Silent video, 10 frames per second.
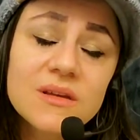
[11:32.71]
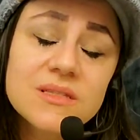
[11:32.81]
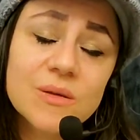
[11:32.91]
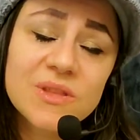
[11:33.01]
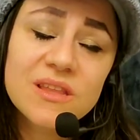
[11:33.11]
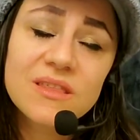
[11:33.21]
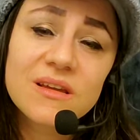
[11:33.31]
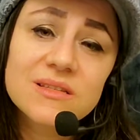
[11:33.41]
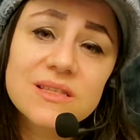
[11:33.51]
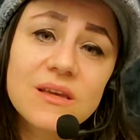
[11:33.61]
some of the
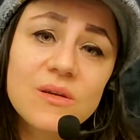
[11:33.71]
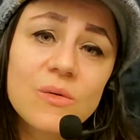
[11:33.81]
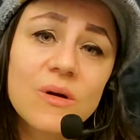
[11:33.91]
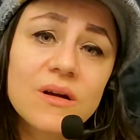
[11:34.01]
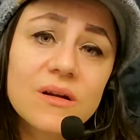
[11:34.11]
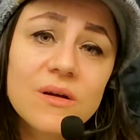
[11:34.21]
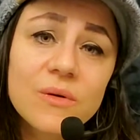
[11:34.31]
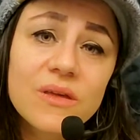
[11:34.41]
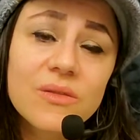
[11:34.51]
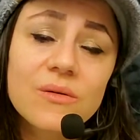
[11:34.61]
things that you are
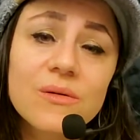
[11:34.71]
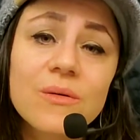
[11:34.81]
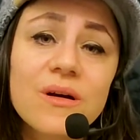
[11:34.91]
going through.